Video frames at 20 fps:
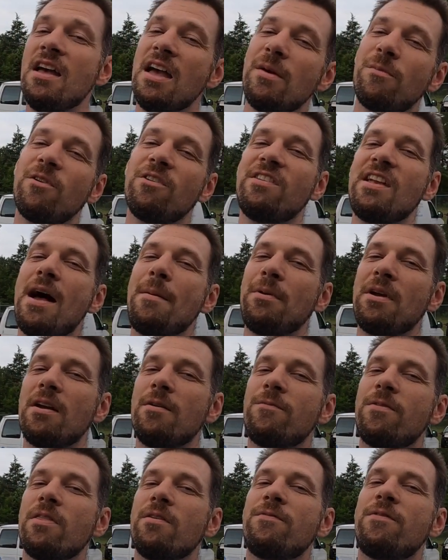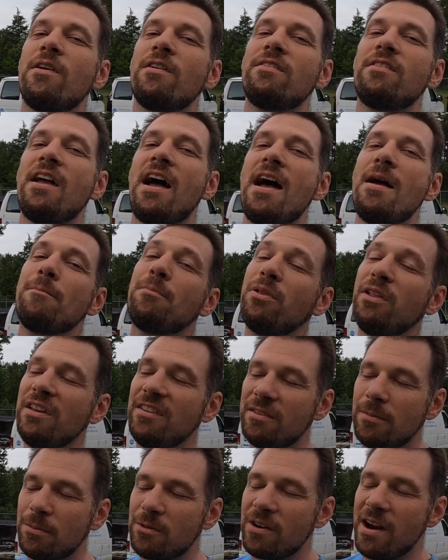If you're stopping in for the first time,
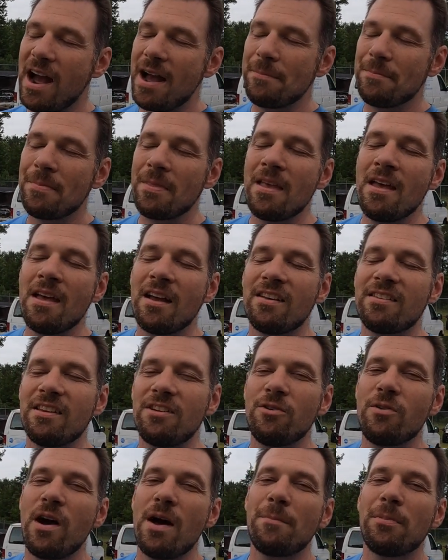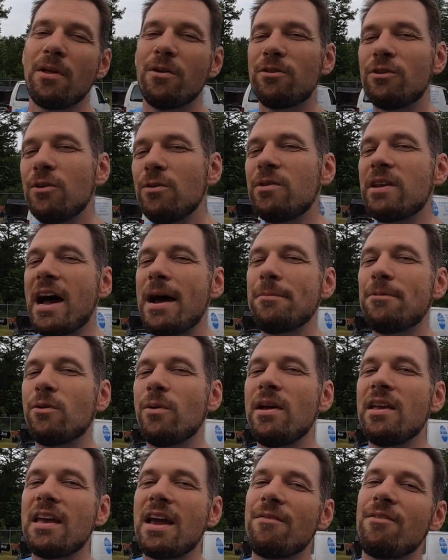please subscribe because I do upload two times a
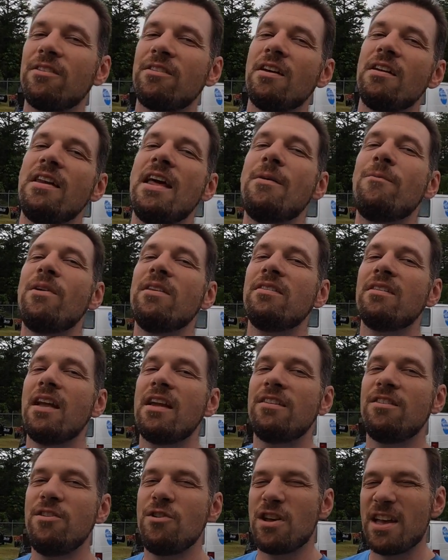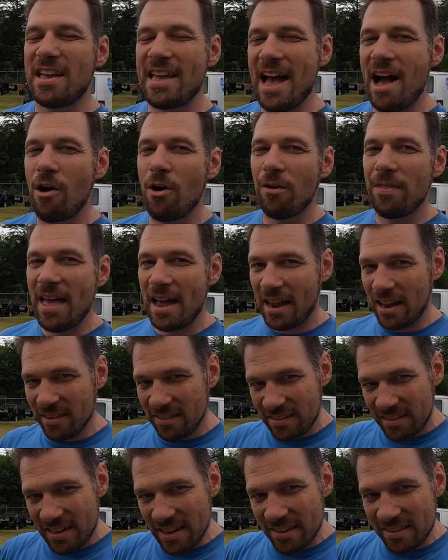week, every Sunday and Wednesday. So you can count on that
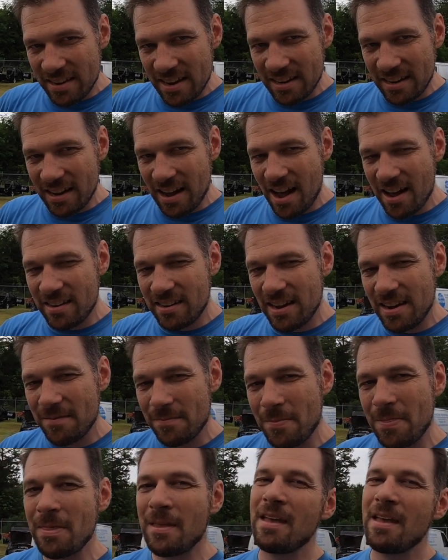consistent content.